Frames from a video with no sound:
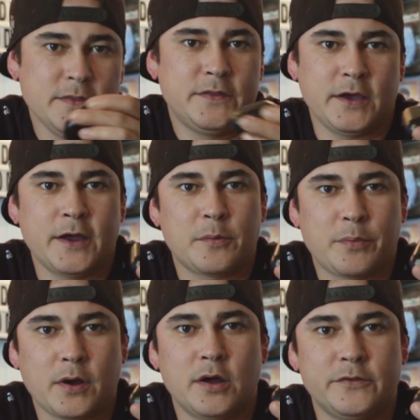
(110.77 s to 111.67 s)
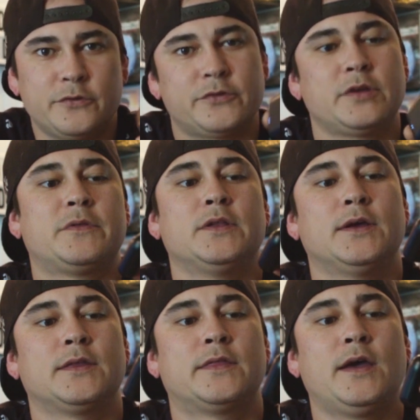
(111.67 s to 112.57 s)
the AirPods or something
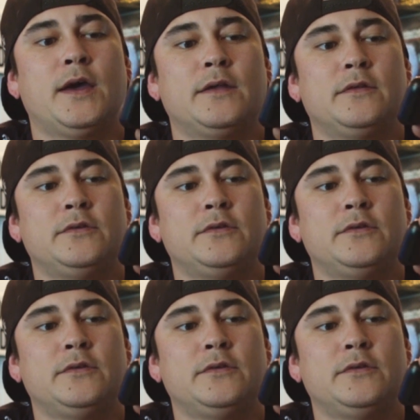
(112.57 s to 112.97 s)
like that.